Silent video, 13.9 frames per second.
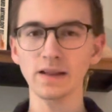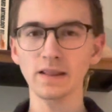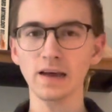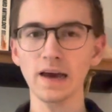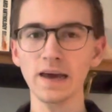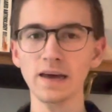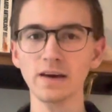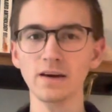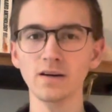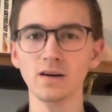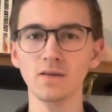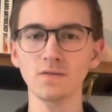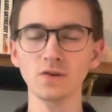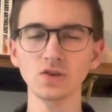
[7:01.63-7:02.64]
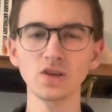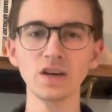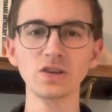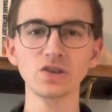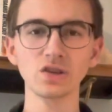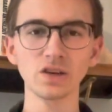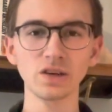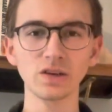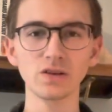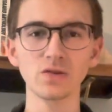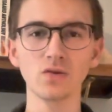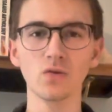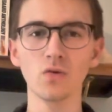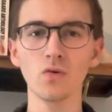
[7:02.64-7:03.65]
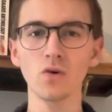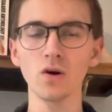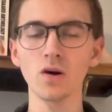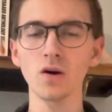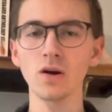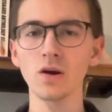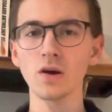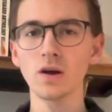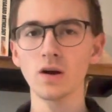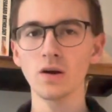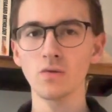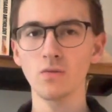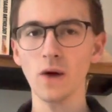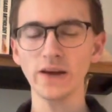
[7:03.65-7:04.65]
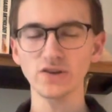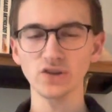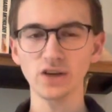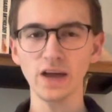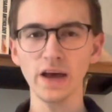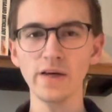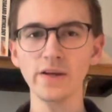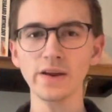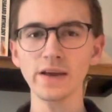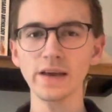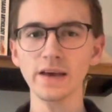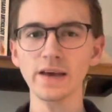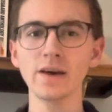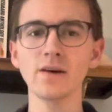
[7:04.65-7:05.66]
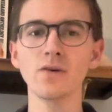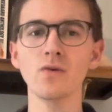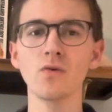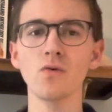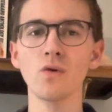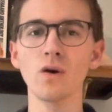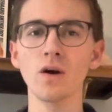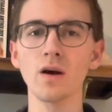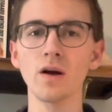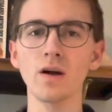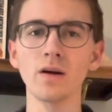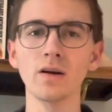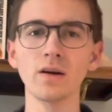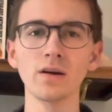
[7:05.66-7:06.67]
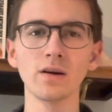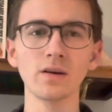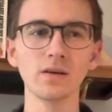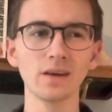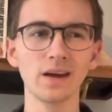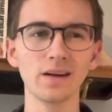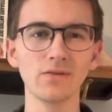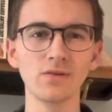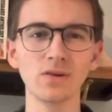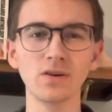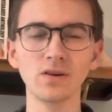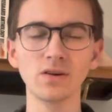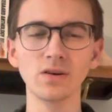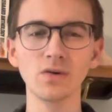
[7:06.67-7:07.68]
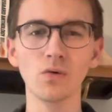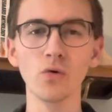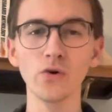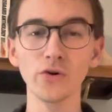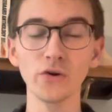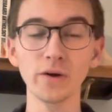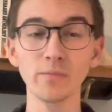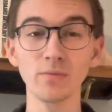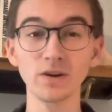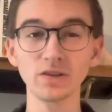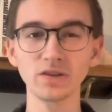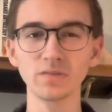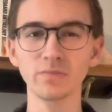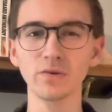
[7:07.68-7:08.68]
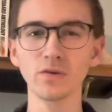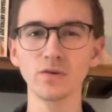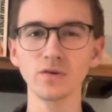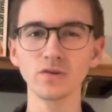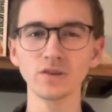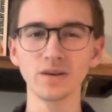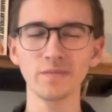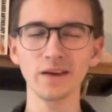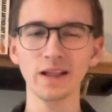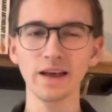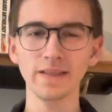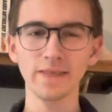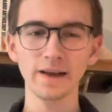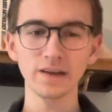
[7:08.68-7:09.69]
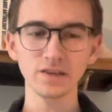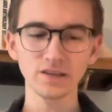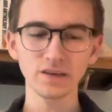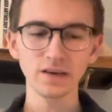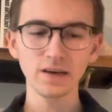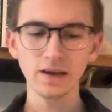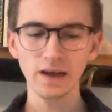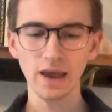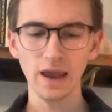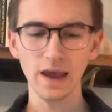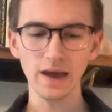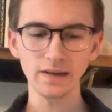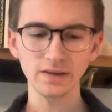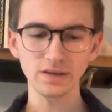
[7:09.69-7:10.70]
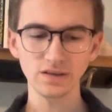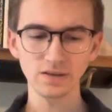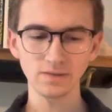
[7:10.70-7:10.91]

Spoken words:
like a conversation or rationality or kind of an ordering principle or something like this. And